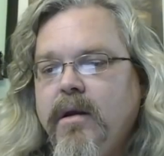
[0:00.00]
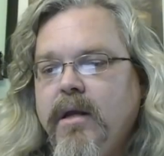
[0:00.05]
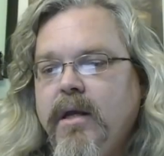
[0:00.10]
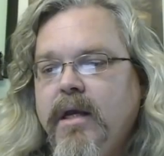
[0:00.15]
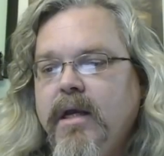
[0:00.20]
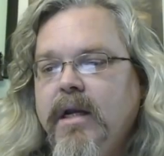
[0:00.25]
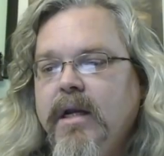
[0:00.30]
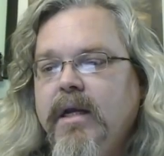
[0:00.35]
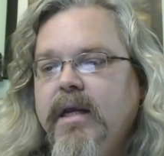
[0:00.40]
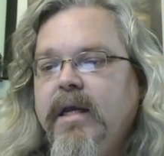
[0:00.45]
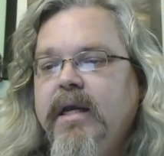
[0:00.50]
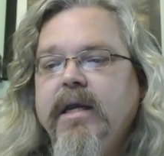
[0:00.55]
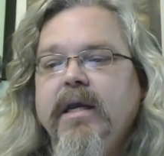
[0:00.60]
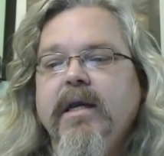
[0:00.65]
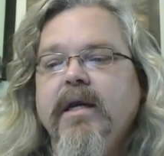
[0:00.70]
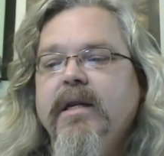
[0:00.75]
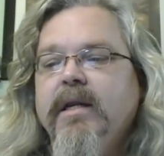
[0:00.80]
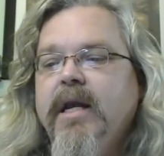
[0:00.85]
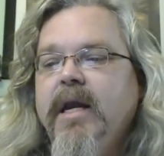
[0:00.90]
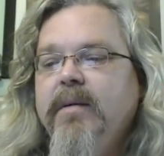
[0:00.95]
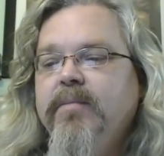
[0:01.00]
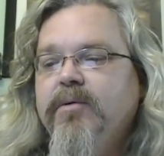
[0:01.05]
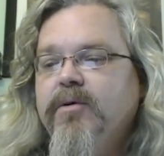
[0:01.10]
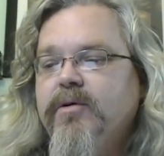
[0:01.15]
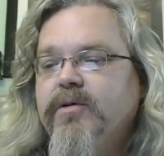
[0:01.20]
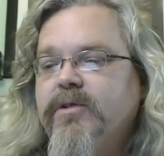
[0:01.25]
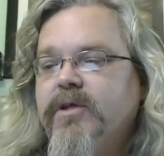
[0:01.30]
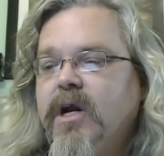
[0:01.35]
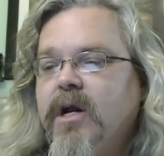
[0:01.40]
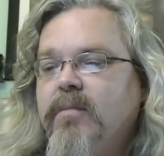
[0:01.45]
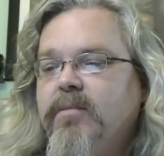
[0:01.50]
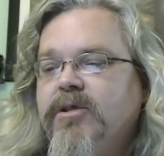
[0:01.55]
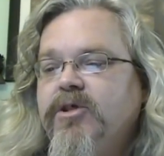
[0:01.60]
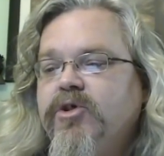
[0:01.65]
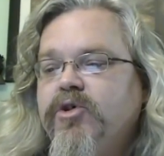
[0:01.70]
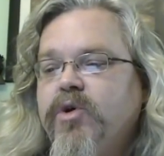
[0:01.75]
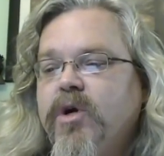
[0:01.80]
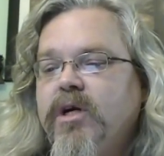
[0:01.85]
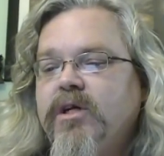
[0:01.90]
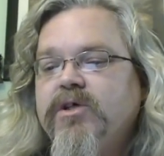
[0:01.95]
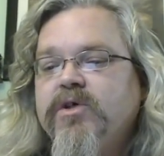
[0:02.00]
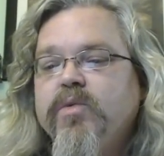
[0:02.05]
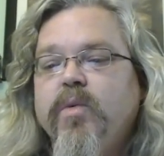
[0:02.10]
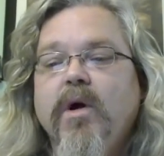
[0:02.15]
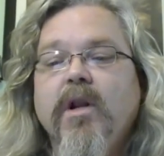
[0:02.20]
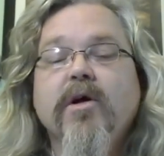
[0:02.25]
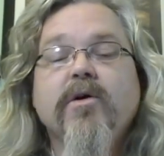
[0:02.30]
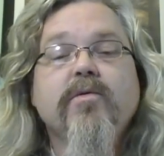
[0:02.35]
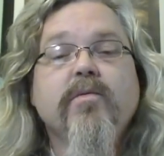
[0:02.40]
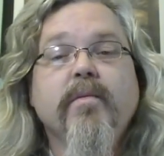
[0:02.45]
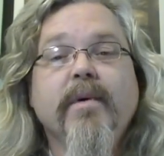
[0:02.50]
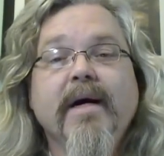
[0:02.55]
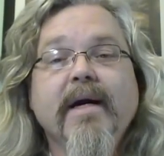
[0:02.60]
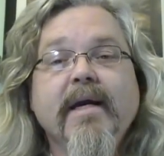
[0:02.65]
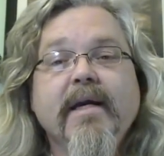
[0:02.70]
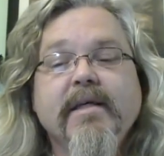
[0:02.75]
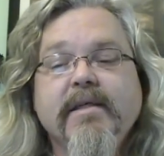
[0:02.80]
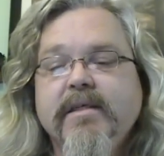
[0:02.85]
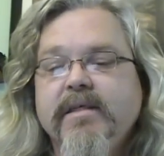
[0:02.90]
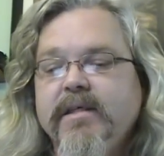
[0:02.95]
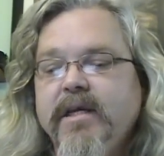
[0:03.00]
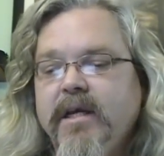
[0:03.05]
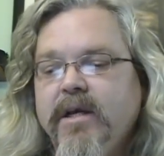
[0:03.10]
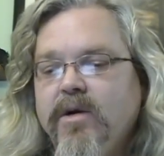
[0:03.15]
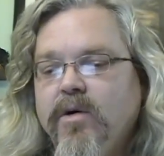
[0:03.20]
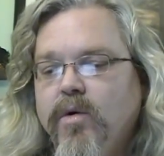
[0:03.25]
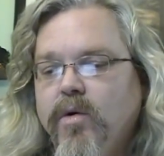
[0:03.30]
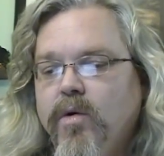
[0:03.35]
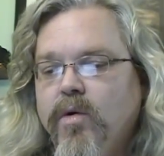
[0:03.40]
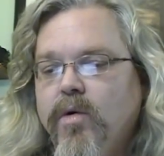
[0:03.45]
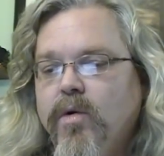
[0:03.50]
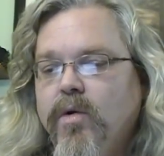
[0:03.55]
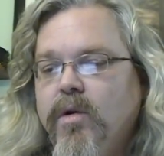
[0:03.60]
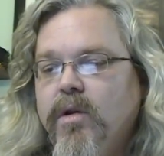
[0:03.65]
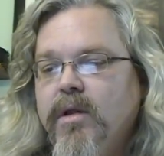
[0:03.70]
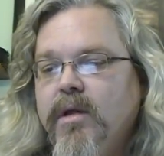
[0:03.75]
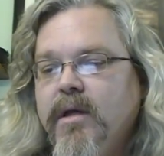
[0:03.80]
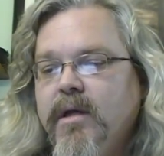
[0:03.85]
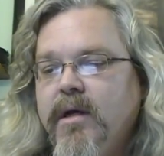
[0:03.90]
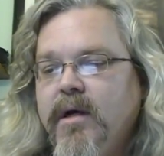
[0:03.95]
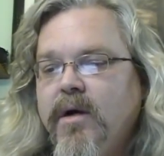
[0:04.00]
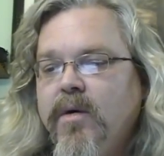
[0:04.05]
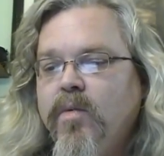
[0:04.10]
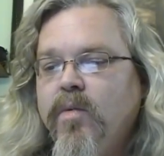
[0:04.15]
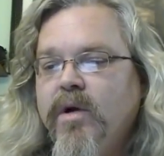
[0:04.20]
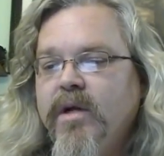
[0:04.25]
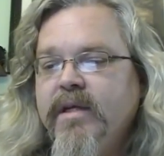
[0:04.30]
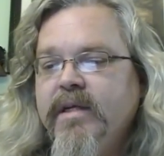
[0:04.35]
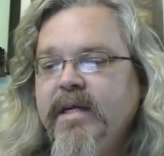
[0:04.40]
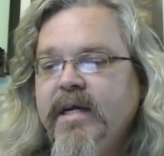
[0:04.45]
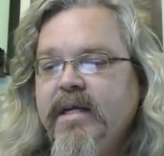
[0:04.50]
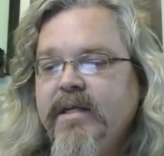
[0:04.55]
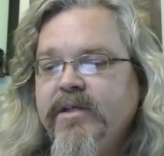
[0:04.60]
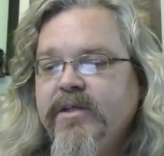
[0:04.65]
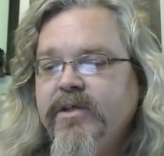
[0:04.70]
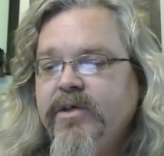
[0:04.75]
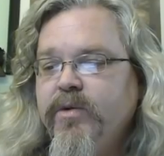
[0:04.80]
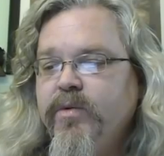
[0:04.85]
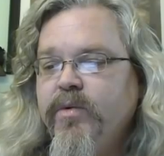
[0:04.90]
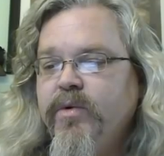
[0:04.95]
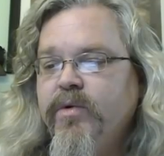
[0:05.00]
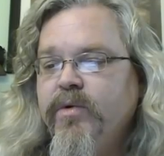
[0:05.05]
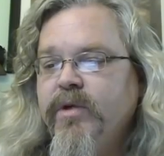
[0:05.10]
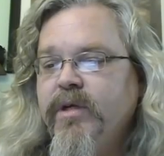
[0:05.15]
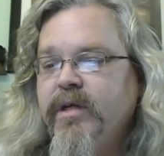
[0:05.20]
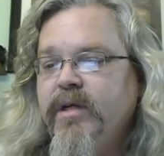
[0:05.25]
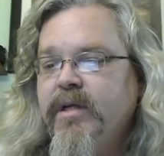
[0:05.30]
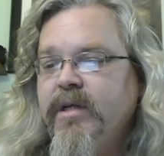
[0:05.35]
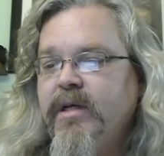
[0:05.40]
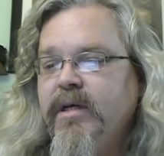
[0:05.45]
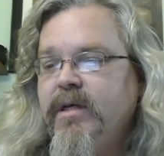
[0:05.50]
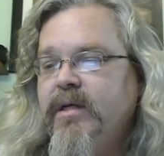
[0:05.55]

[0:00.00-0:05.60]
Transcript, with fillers: Italy, Naples, garbage truck swallowed by a sinkhole. one dead and two wounded.